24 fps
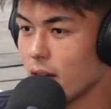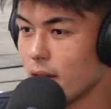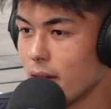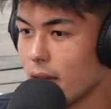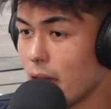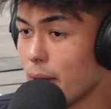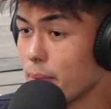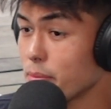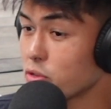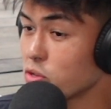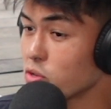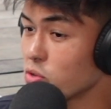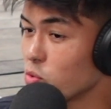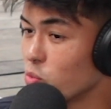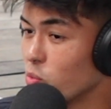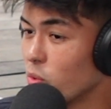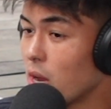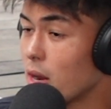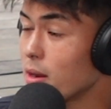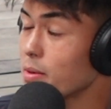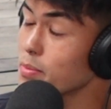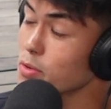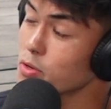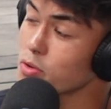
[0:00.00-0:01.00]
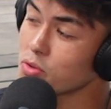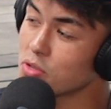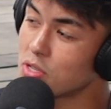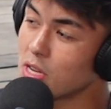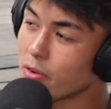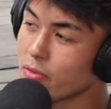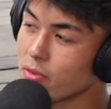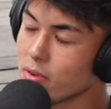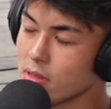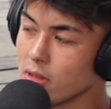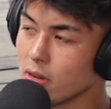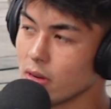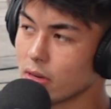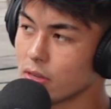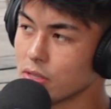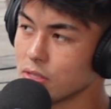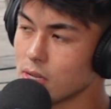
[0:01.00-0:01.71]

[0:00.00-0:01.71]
Amateurs different though,